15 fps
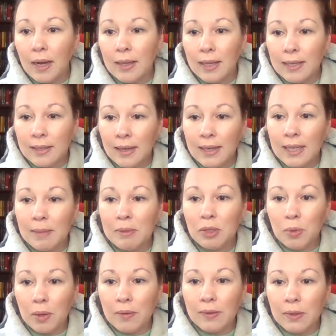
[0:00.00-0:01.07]
I like 9 a.m.
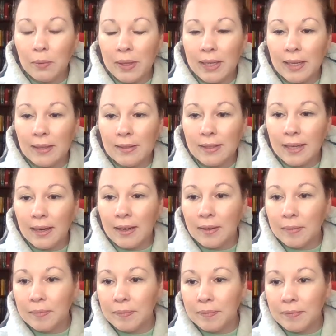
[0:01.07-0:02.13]
and 12 on the weekends,
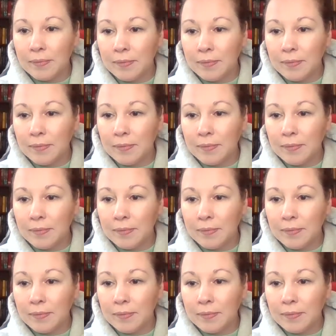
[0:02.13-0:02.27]
yeah.